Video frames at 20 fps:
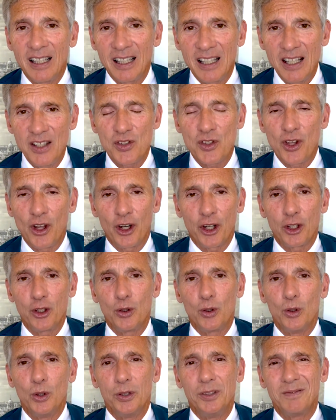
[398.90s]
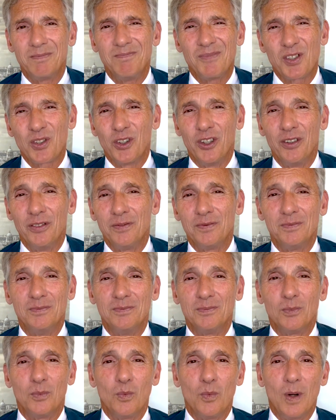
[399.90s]
is not a good sort of
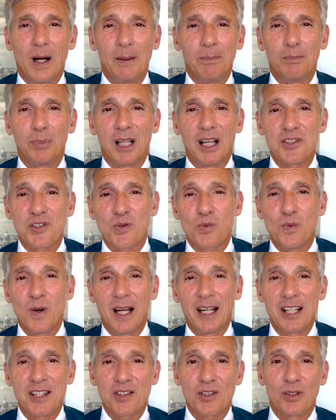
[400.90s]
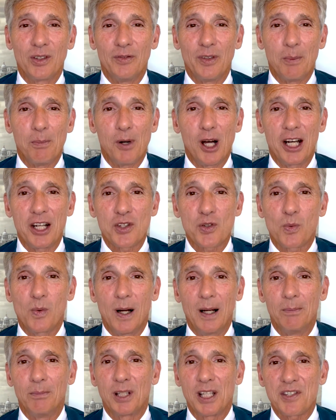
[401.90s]
one plus one. It's sort of a minus
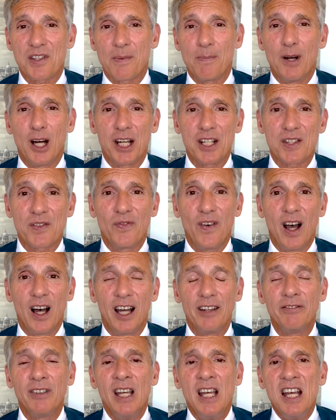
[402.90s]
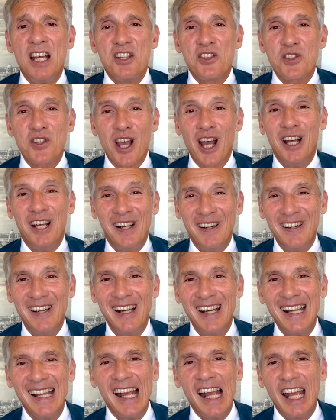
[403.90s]
one plus a minus five. So
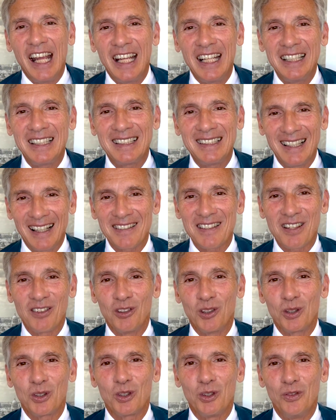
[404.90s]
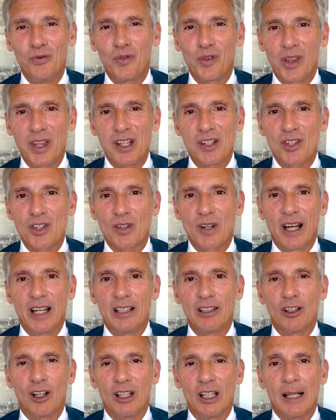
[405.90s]
it doesn't look good for the
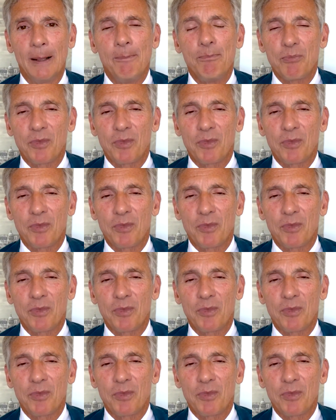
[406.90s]
Australian dollar,